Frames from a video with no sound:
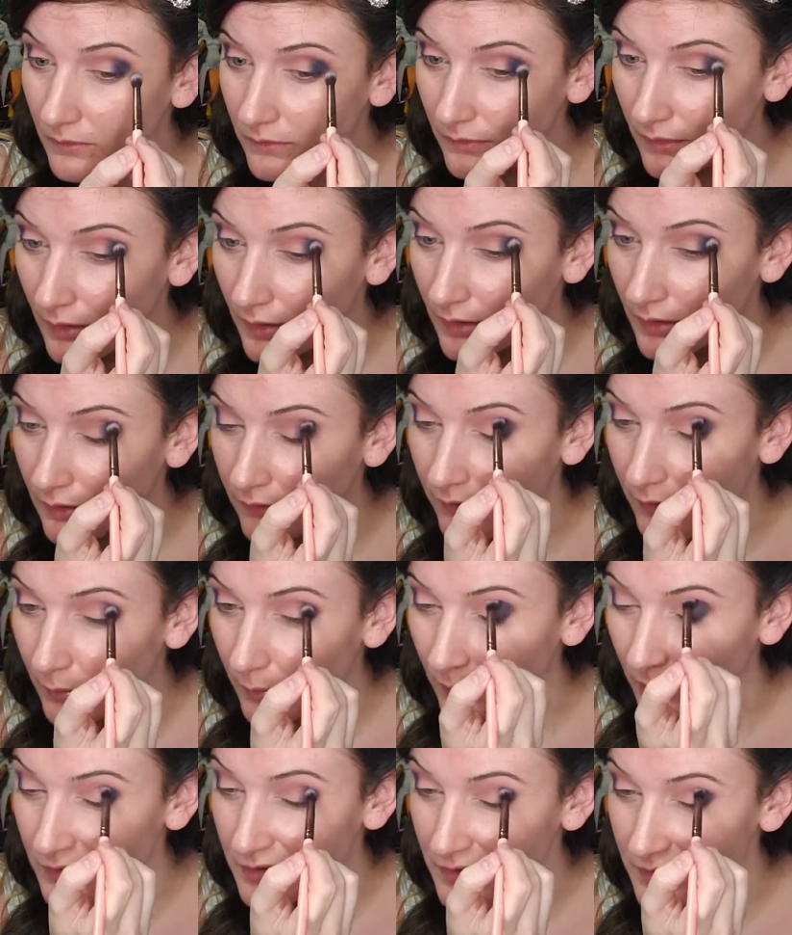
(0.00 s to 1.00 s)
than if it
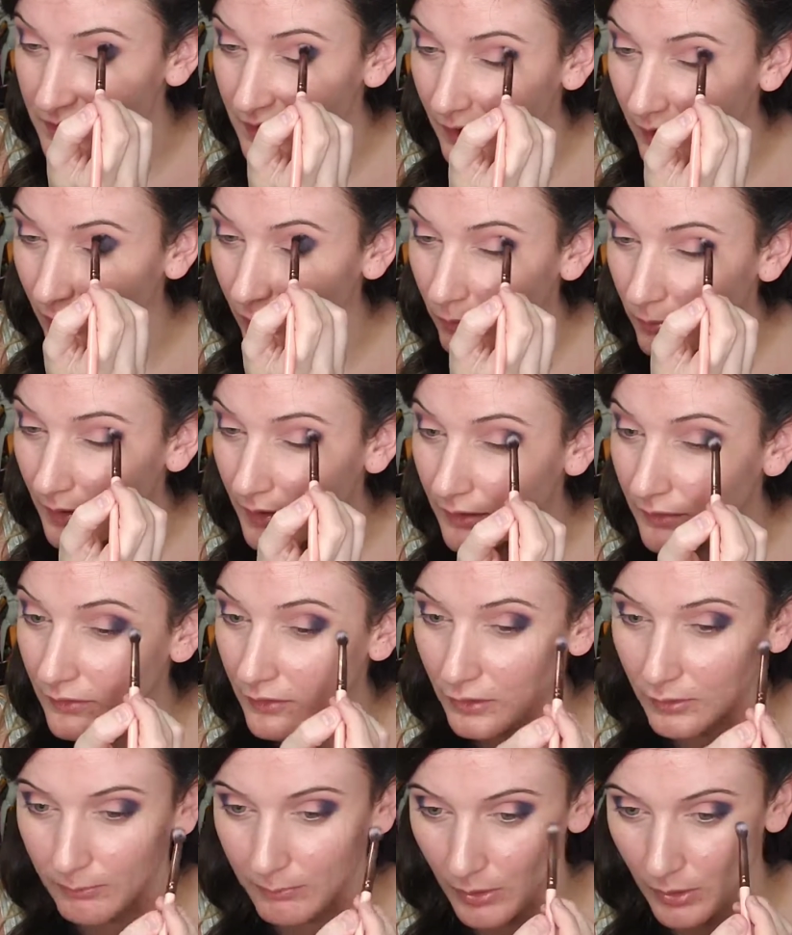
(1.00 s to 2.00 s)
were just like a
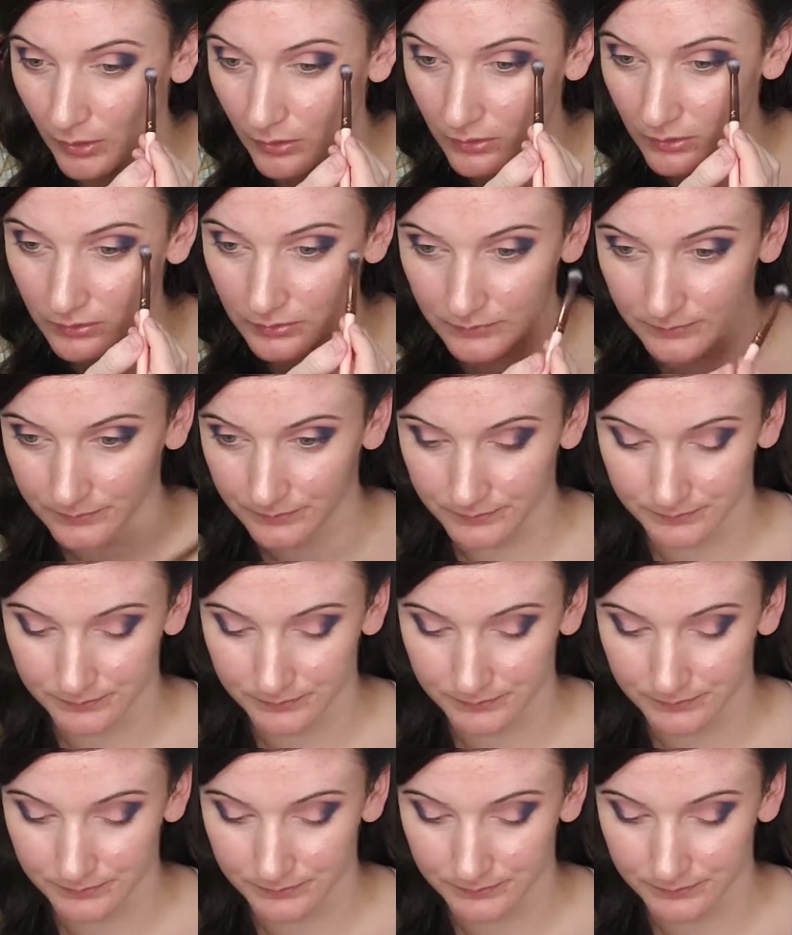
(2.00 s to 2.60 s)
regular ball.